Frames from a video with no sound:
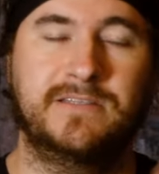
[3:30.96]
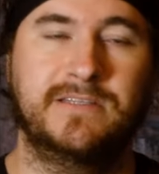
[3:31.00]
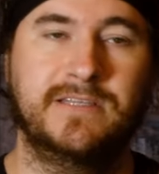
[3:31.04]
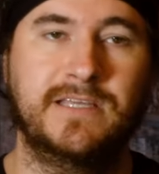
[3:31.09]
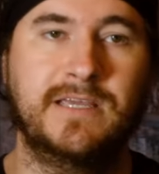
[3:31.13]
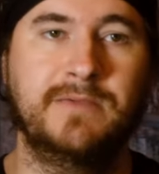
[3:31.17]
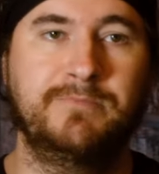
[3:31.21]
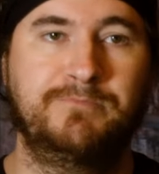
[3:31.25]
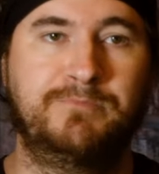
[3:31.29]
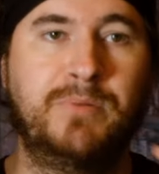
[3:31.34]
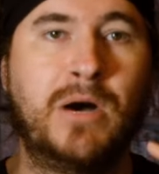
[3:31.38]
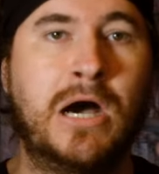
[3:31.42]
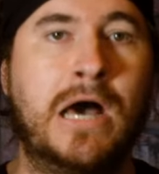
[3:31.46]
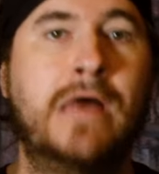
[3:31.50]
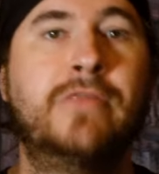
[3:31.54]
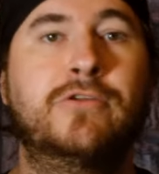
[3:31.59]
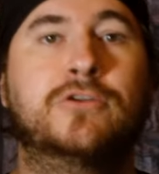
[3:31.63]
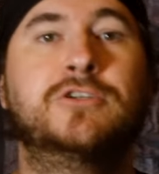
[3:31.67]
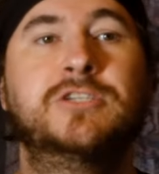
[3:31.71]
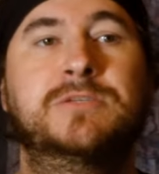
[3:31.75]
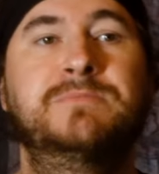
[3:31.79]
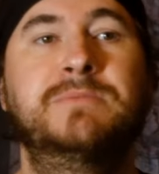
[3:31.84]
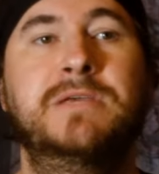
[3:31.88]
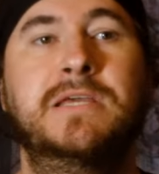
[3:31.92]
it
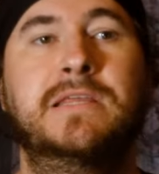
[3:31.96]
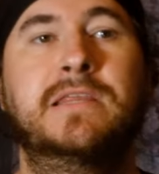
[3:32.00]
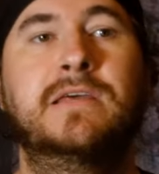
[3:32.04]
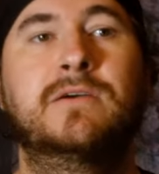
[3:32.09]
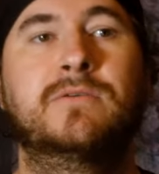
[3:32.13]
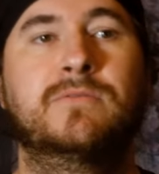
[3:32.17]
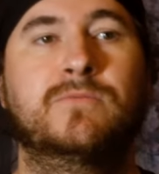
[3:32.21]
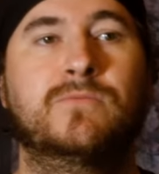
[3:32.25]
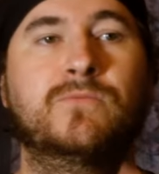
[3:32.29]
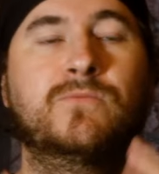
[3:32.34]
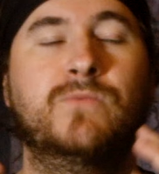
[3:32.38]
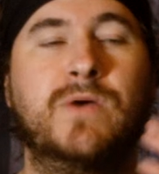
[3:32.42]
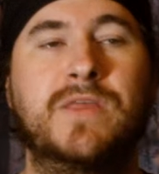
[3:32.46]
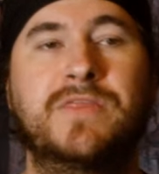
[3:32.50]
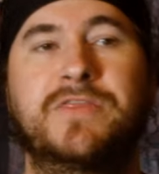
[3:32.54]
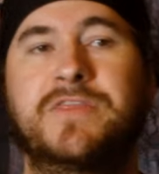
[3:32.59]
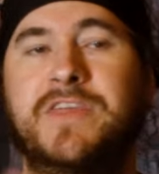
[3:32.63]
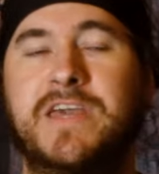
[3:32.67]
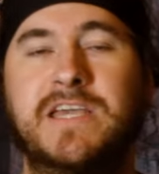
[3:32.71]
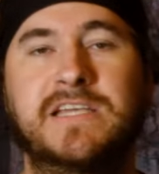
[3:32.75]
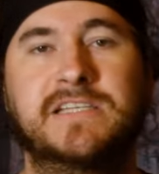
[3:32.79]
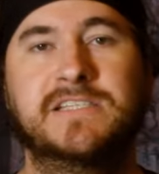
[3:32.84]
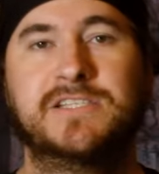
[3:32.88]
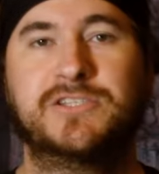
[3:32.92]
bothers me that when
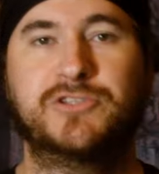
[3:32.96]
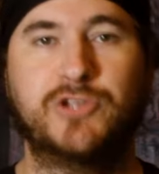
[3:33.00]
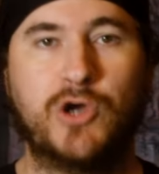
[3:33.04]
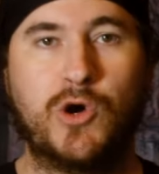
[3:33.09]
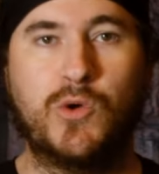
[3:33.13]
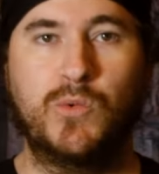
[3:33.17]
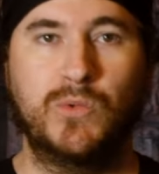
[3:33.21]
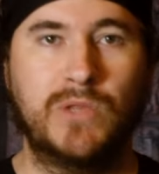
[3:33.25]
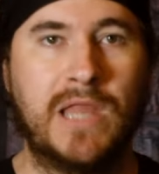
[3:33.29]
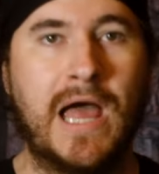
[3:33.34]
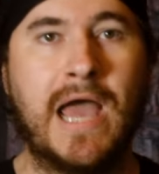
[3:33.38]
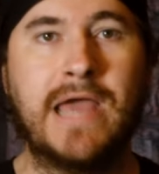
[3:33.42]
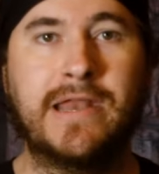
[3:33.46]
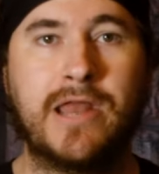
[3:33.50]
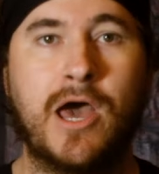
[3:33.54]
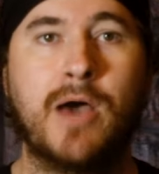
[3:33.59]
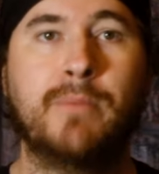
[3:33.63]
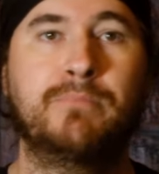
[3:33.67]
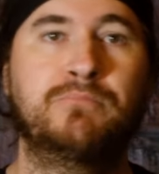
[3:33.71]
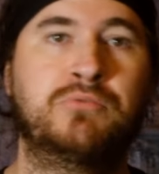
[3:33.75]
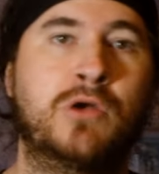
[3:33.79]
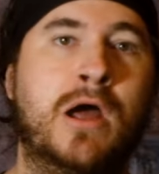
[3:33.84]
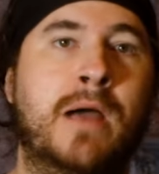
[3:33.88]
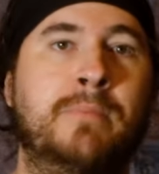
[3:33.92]
things don't line
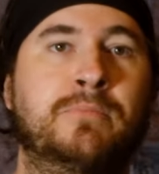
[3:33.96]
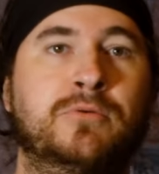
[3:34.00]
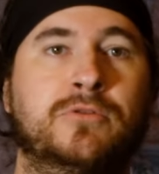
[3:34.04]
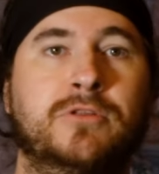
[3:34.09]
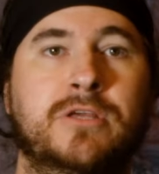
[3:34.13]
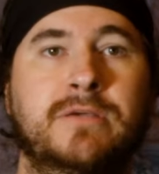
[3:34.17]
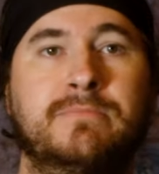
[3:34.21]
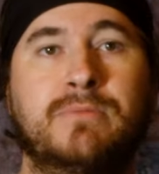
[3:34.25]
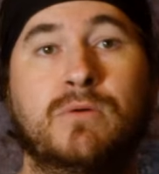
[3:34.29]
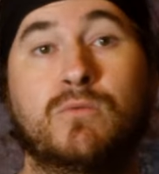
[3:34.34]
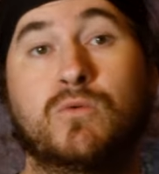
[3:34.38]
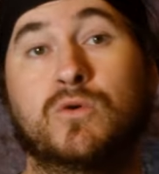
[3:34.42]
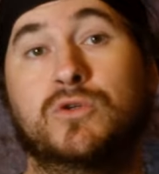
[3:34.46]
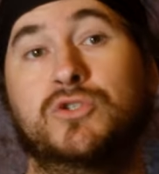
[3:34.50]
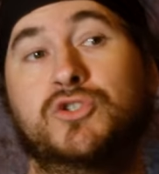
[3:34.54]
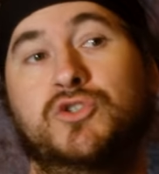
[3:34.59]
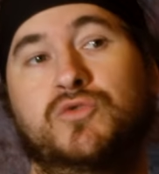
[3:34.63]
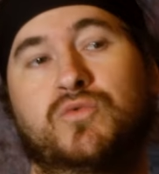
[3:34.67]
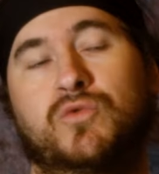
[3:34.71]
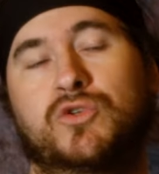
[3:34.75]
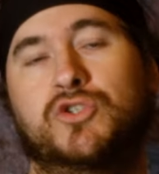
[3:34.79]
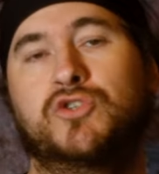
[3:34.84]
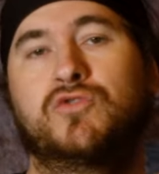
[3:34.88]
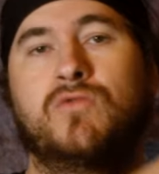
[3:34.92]
up properly, but we're
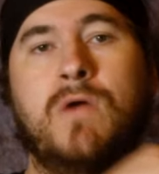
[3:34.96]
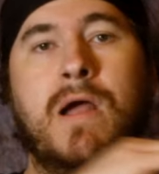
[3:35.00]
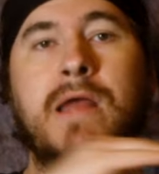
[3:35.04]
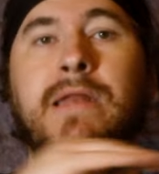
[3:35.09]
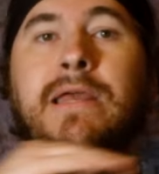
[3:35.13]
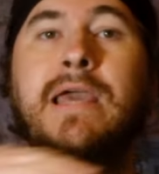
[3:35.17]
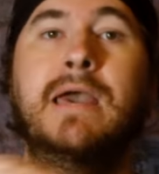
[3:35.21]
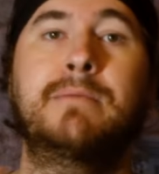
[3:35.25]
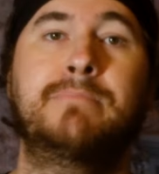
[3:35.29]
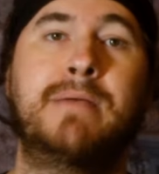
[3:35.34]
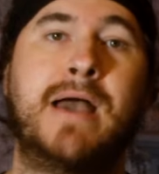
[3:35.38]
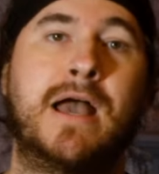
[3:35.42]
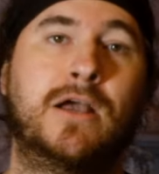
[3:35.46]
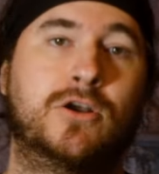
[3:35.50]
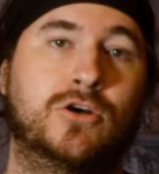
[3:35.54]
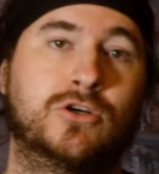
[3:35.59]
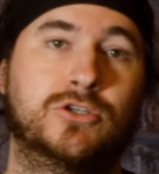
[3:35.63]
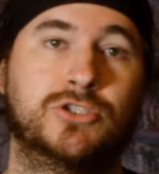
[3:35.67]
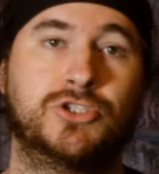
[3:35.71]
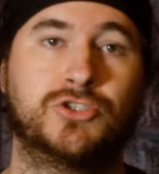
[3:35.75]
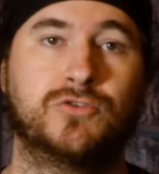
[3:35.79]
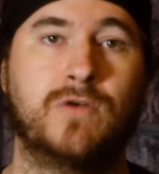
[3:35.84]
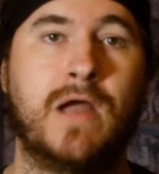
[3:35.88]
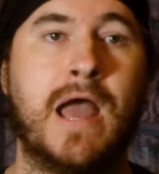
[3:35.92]
trying to get back
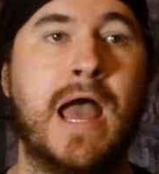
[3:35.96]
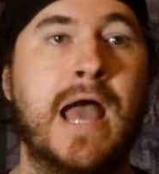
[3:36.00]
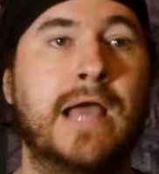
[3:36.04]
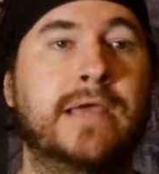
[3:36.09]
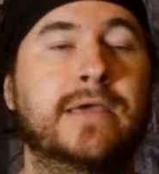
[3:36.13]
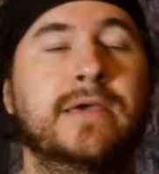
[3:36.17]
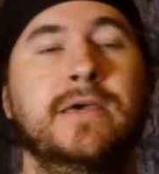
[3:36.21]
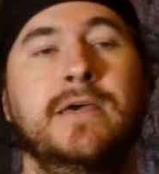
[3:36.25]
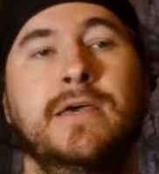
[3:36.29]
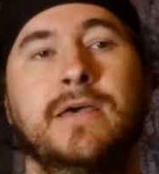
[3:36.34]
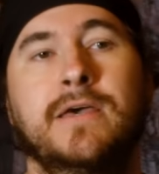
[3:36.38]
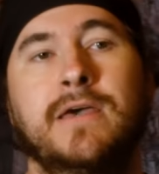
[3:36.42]
on track